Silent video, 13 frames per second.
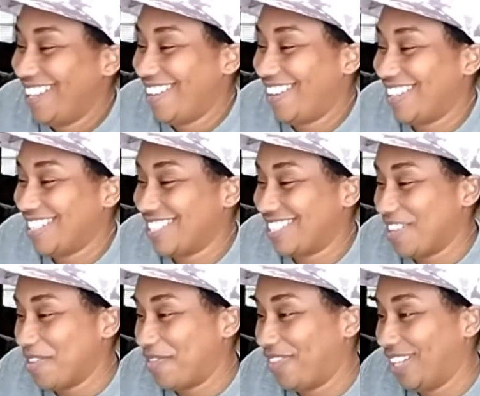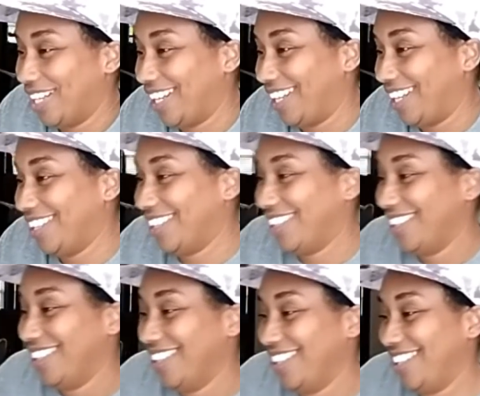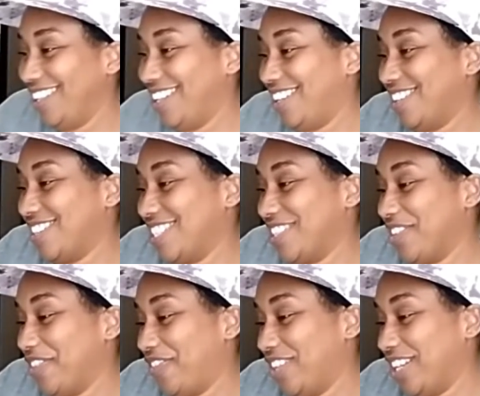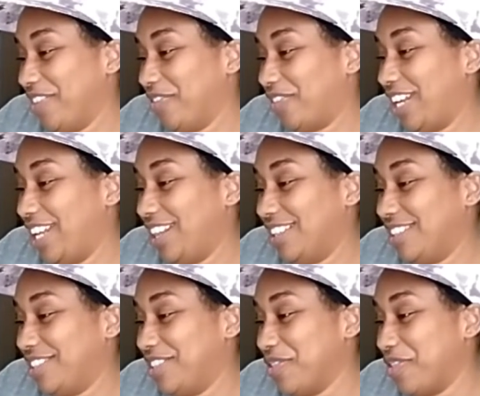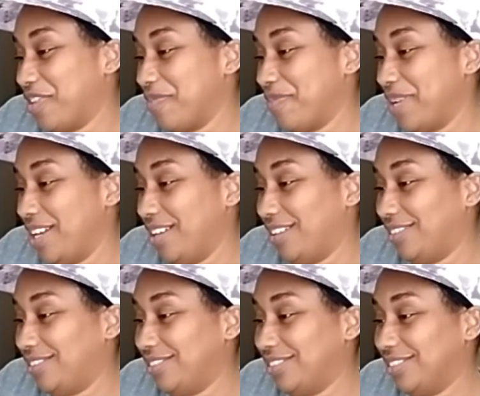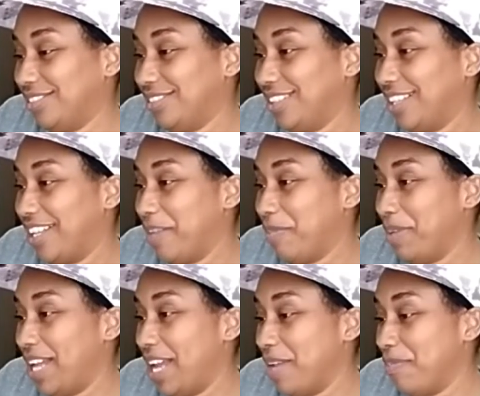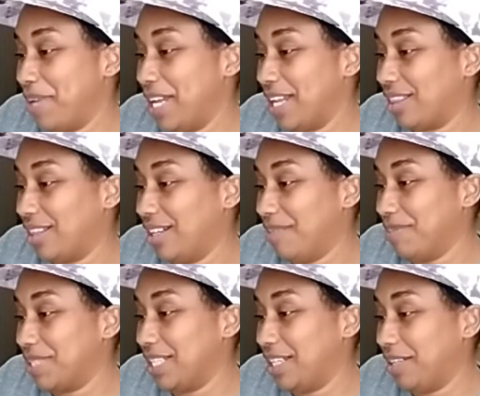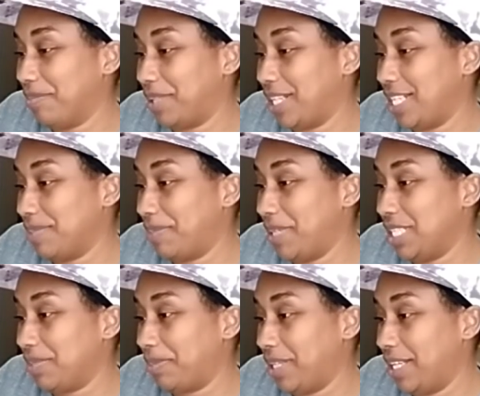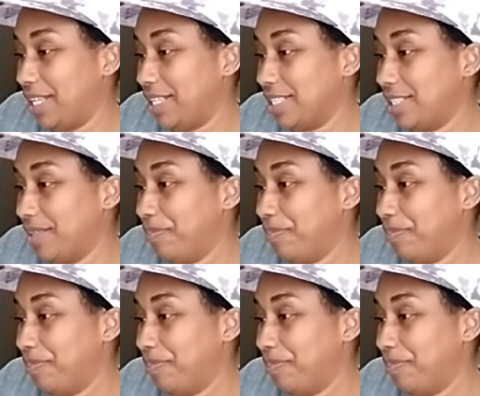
Y'all are so funny. Y'all are so funny. Ring the doorbell. Give me a big thumbs up, please, please, please.